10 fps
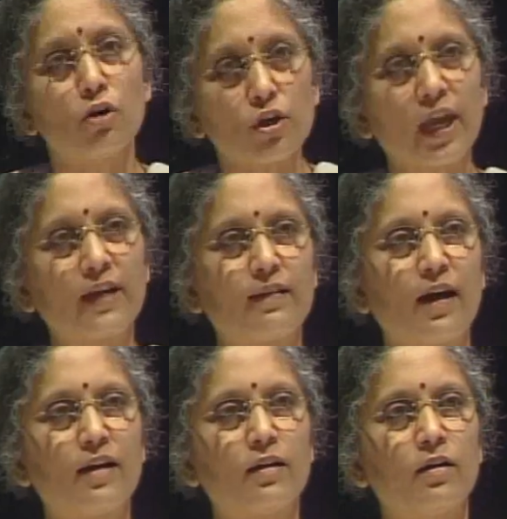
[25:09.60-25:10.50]
how do you get
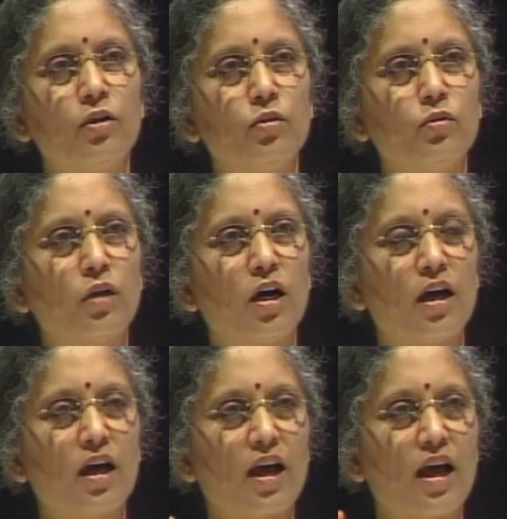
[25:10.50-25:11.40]
that?
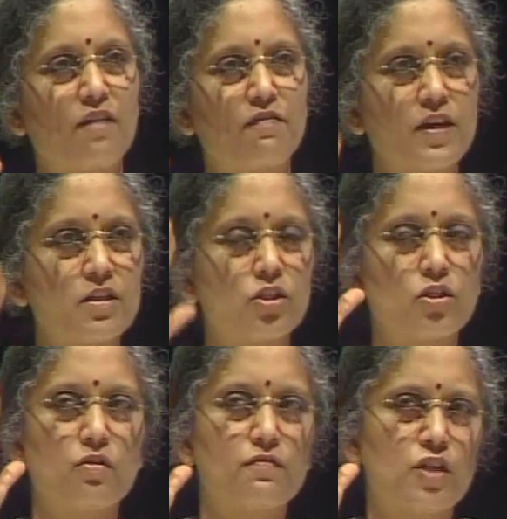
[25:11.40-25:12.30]
You have
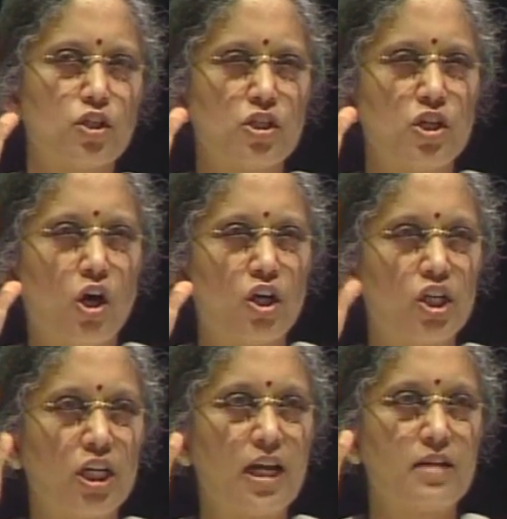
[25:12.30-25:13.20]
fixed your vision
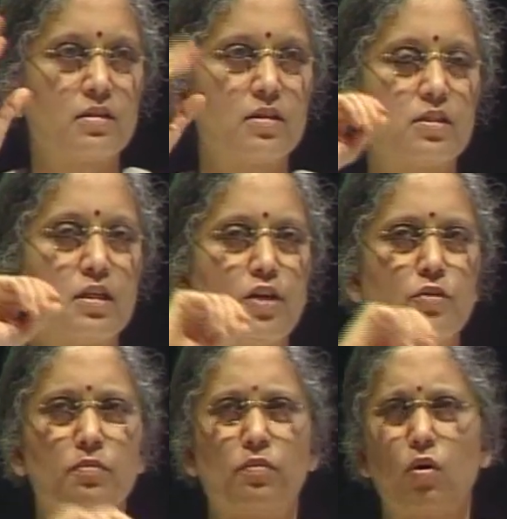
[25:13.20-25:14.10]
on realization
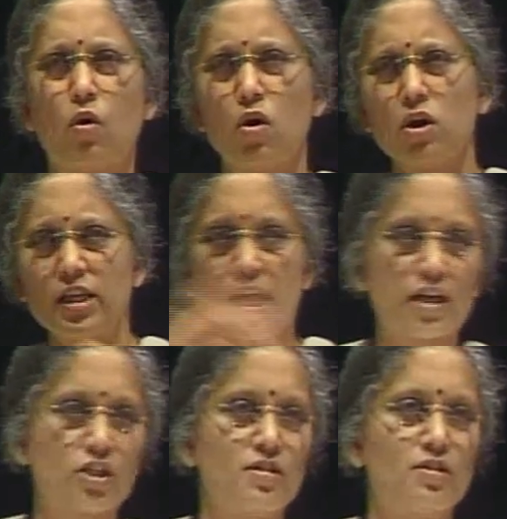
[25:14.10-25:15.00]
and you all the
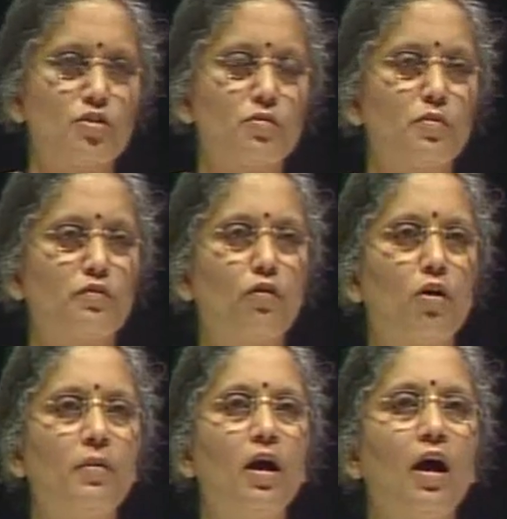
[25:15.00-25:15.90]
actions that you
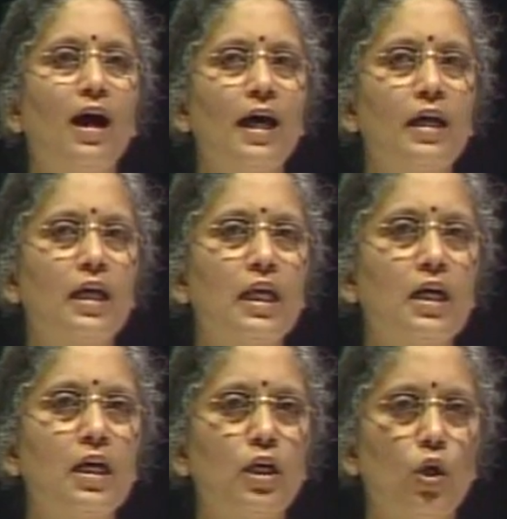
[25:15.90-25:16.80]
perform are
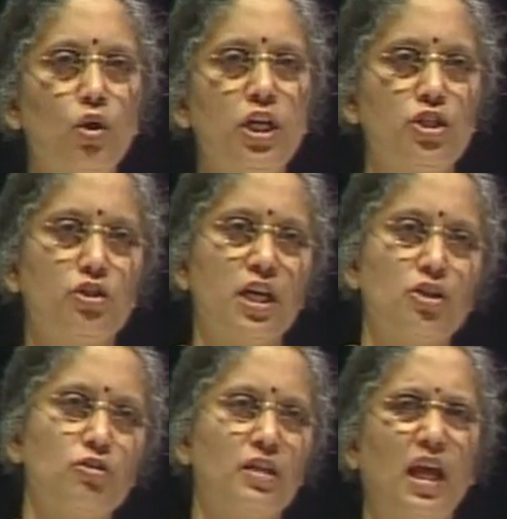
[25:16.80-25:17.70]
geared only to
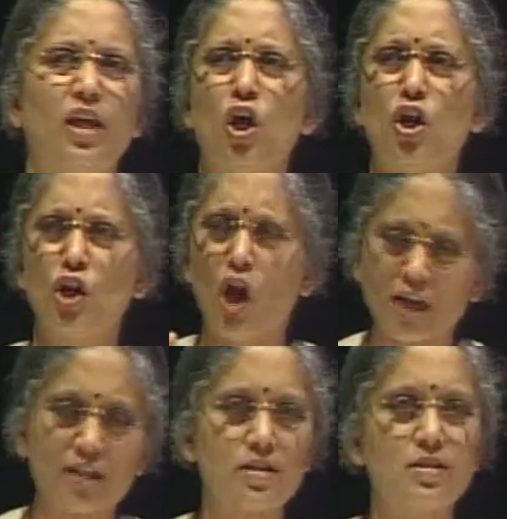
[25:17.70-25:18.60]
get you there. You are
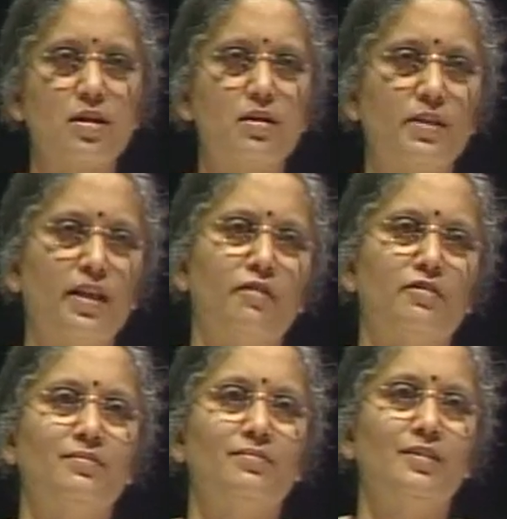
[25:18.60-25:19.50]
not concerned with
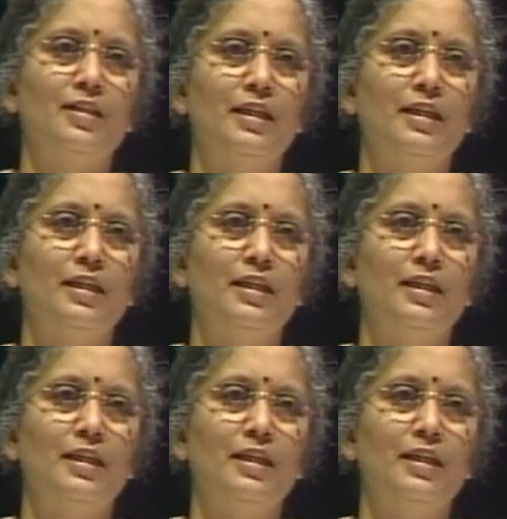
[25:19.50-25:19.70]
heaven.